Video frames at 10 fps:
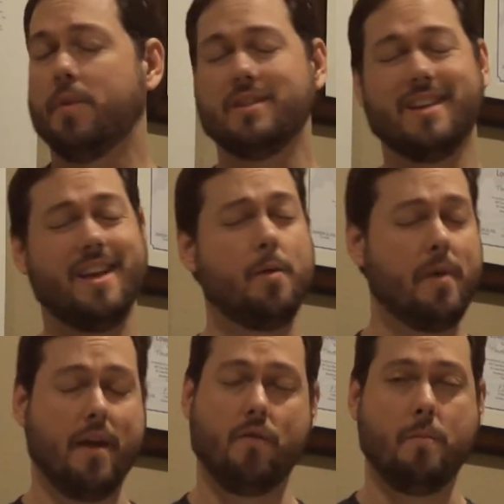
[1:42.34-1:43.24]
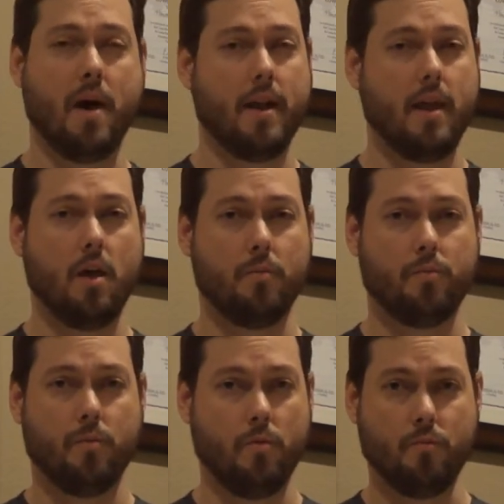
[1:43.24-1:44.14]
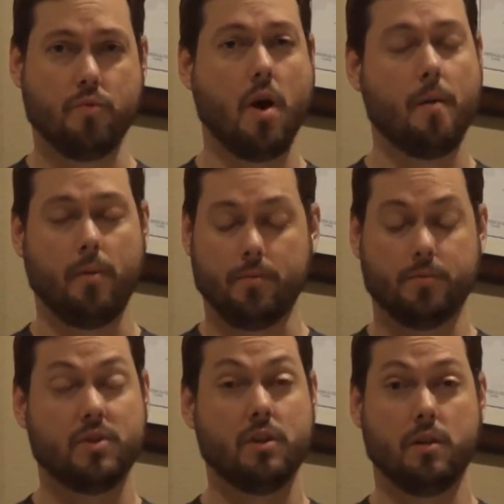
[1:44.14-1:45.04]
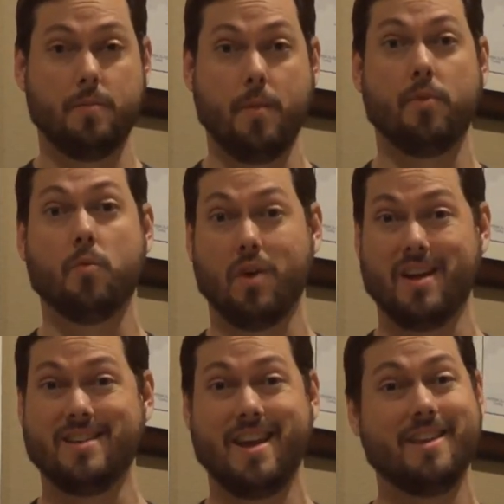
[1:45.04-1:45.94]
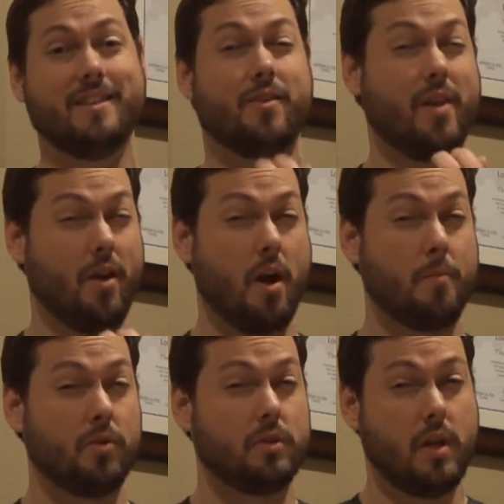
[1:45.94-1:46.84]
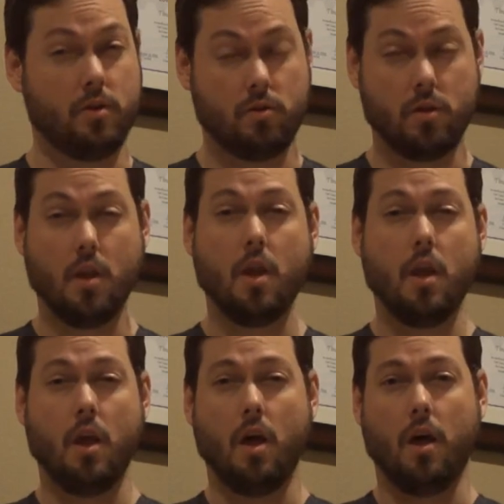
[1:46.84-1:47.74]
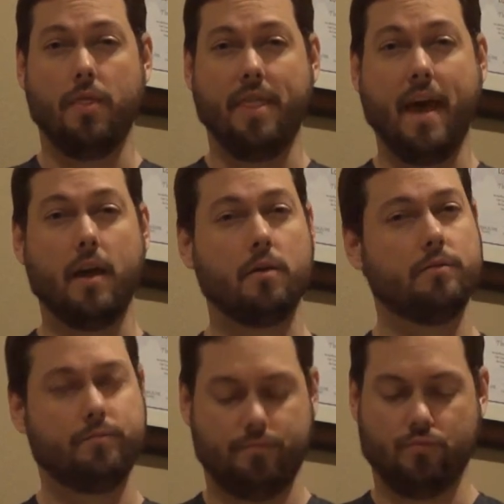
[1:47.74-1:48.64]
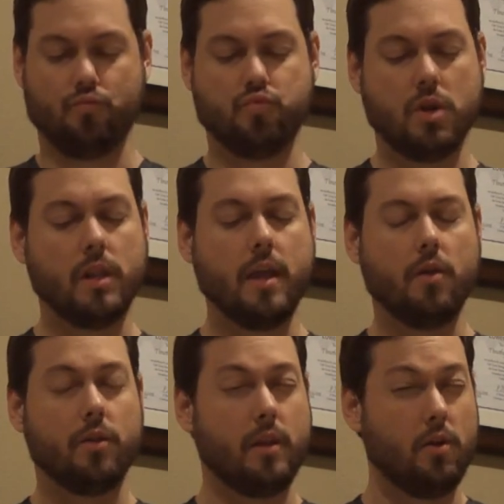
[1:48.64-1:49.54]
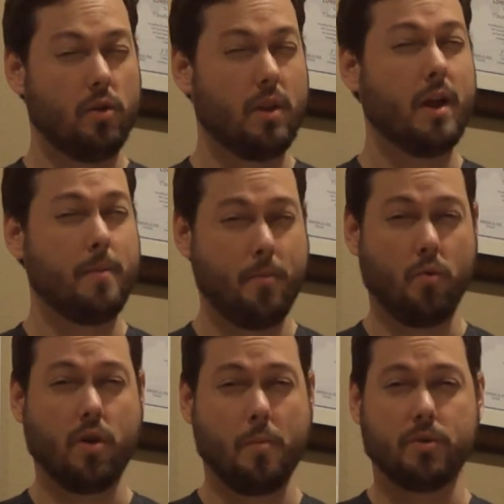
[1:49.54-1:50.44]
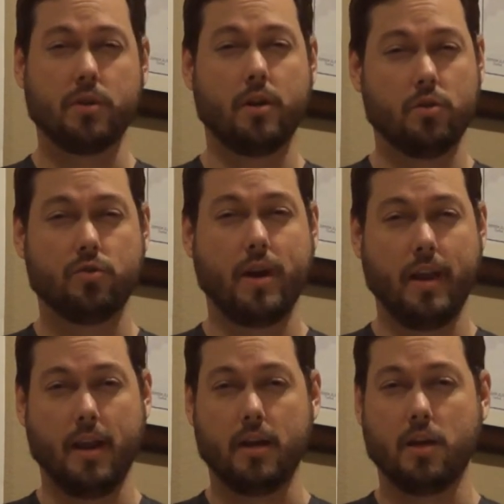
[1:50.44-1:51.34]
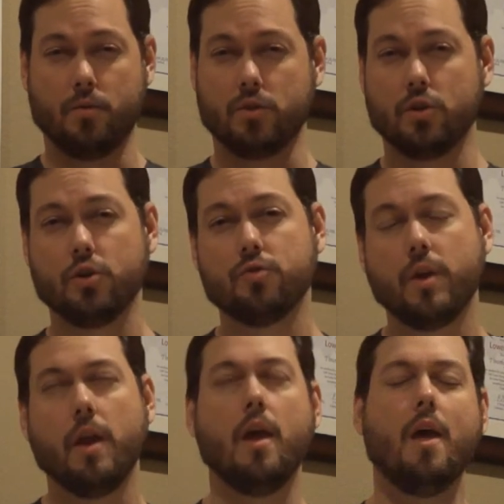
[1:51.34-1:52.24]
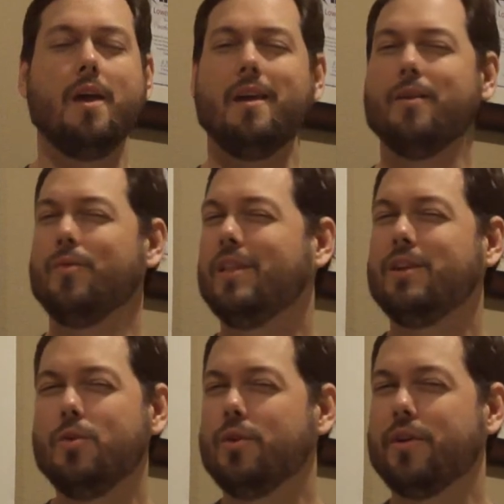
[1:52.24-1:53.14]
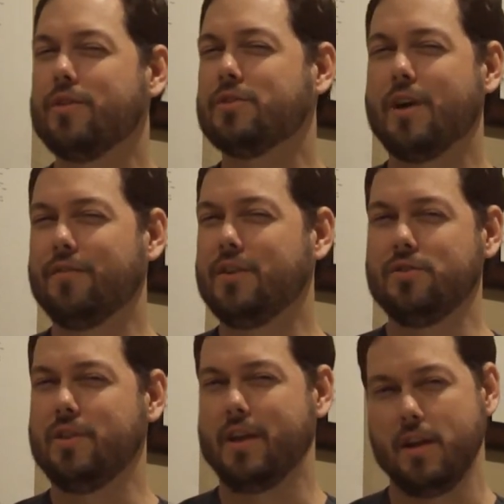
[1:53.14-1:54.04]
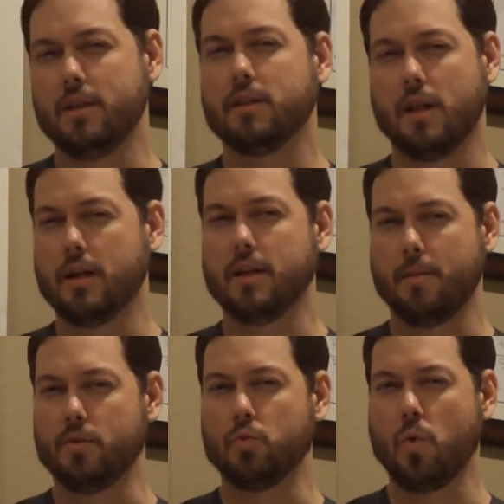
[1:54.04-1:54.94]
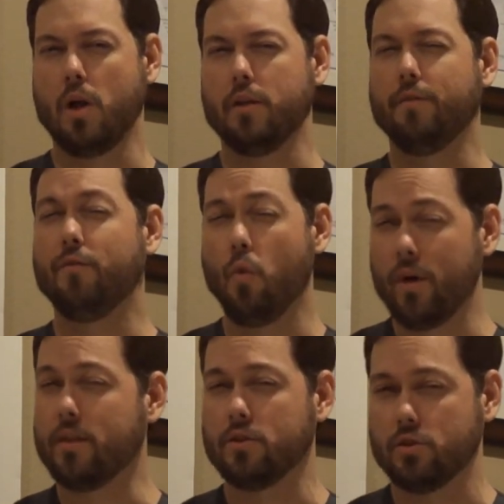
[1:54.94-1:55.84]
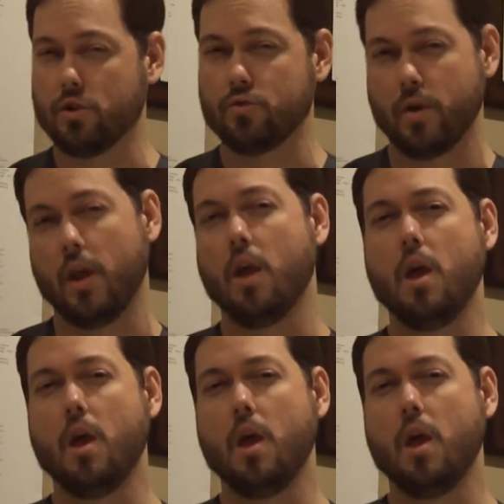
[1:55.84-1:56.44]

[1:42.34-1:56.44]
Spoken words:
but it's going to help everybody, help remove problems, particularly people that work at desks that create carpal tunnel. That really, a lot of people with carpal tunnel try to get it done with surgery. You can really do it with other soft tissue techniques a lot of time as well and avoid the surgery.